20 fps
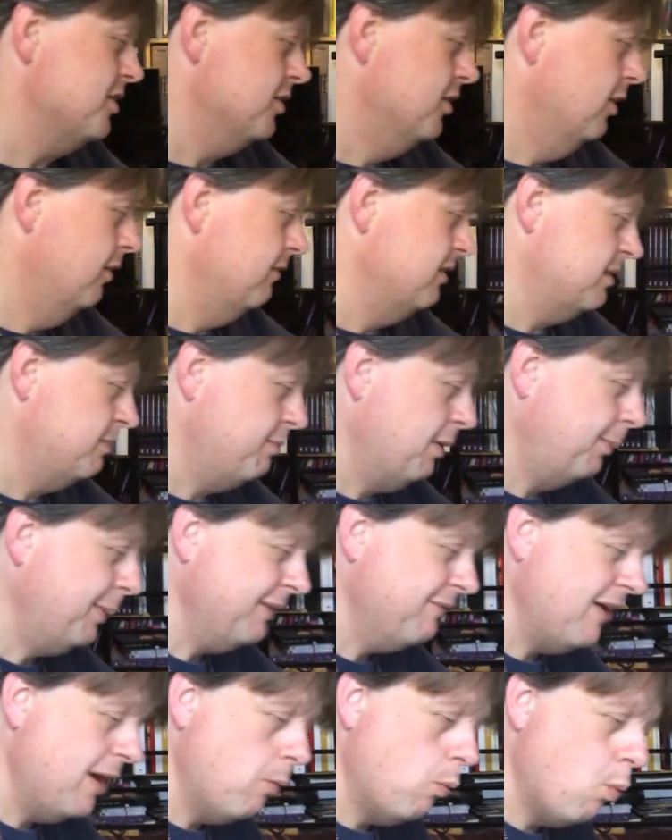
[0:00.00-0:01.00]
It's
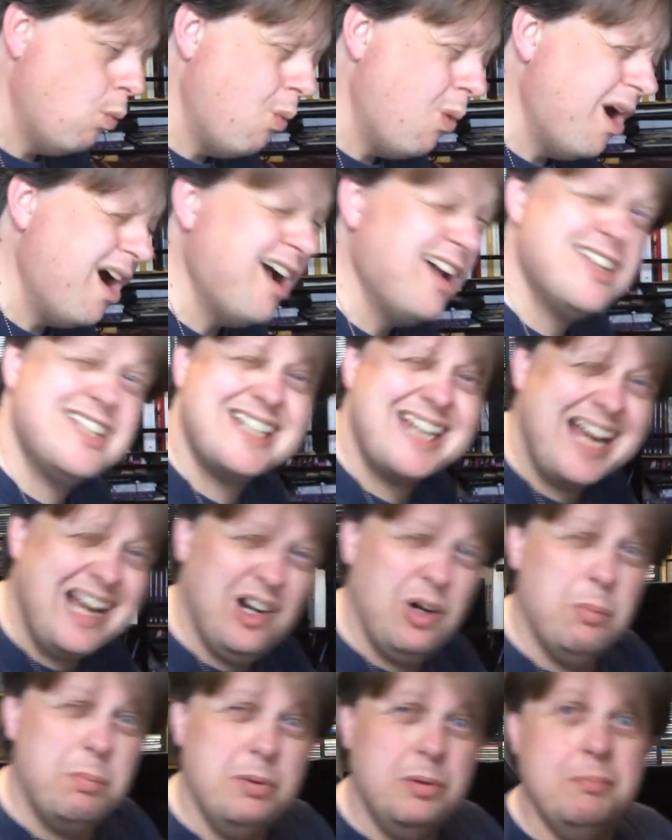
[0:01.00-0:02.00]
probably their worst
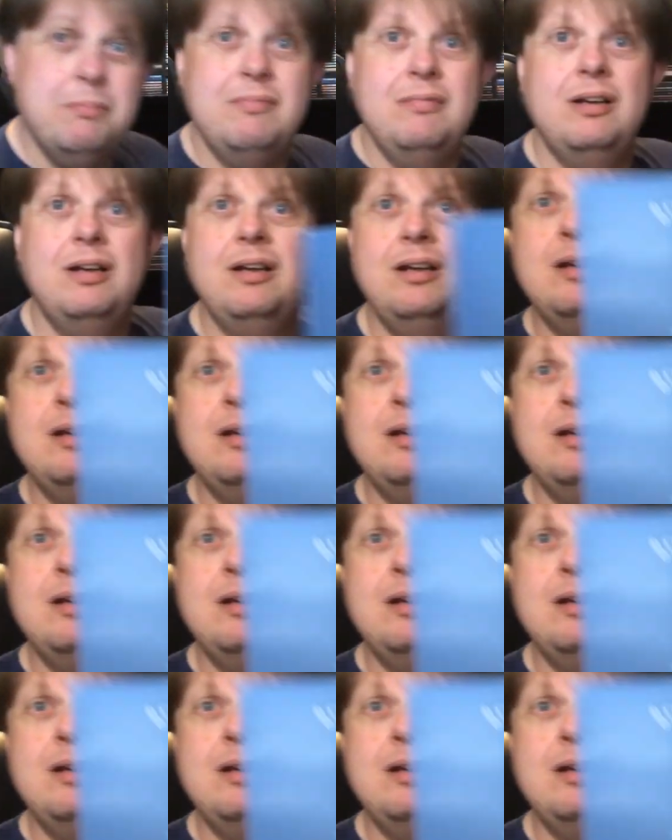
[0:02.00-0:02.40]
album.